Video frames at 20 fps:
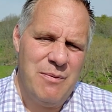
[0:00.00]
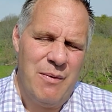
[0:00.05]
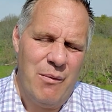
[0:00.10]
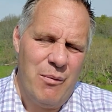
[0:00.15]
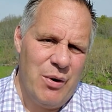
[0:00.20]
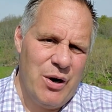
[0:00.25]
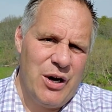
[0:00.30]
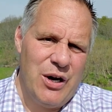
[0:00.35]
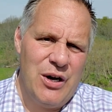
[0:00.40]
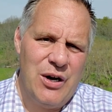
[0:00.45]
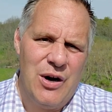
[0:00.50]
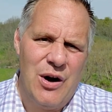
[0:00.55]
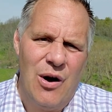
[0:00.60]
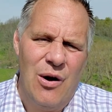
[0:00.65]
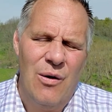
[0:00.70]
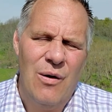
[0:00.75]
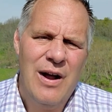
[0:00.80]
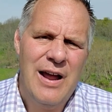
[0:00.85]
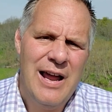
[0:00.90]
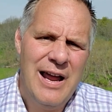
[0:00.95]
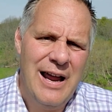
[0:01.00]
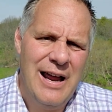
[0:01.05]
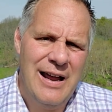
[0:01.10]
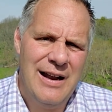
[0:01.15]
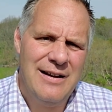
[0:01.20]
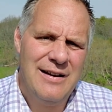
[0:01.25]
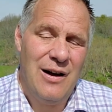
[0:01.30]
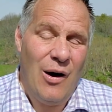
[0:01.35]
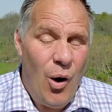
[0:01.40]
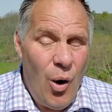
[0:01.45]
But we're going to go
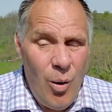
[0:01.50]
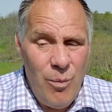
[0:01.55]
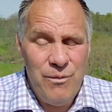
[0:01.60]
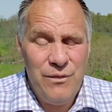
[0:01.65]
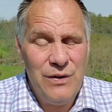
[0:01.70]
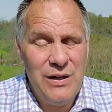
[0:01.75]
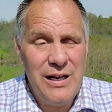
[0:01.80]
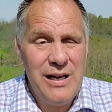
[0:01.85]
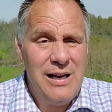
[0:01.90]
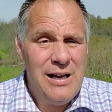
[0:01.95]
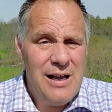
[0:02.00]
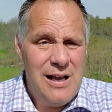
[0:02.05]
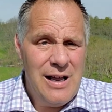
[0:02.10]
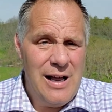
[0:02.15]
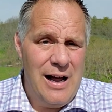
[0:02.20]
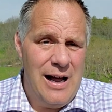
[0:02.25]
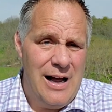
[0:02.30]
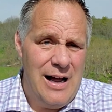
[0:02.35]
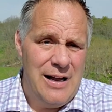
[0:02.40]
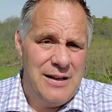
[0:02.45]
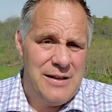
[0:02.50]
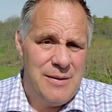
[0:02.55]
and uh, hopefully uh,